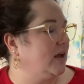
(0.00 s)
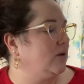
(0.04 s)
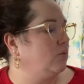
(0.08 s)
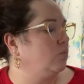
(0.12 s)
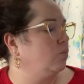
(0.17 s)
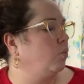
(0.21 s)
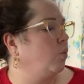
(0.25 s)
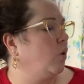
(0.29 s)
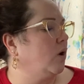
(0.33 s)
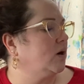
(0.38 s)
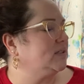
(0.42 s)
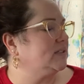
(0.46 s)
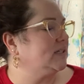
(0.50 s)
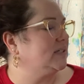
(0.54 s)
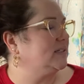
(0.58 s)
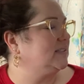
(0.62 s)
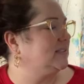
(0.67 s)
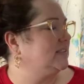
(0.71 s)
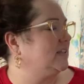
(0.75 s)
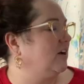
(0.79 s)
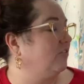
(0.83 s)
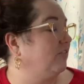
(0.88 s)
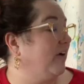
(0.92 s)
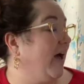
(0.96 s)
had worked
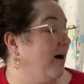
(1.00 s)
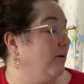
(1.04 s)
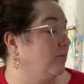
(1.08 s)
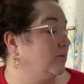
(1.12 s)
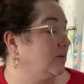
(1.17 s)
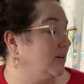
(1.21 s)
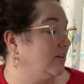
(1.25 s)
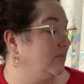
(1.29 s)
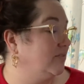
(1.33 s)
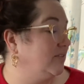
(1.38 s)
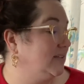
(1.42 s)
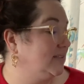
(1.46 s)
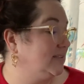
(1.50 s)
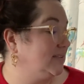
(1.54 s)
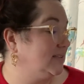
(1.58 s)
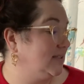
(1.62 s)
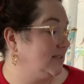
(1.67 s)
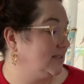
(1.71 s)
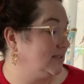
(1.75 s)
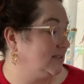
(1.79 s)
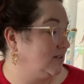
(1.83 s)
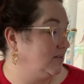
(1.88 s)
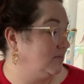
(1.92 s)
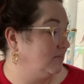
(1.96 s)
itself out of his
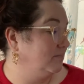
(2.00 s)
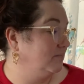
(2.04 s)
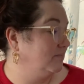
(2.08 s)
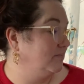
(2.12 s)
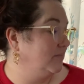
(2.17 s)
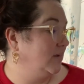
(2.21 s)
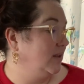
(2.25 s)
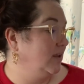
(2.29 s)
system.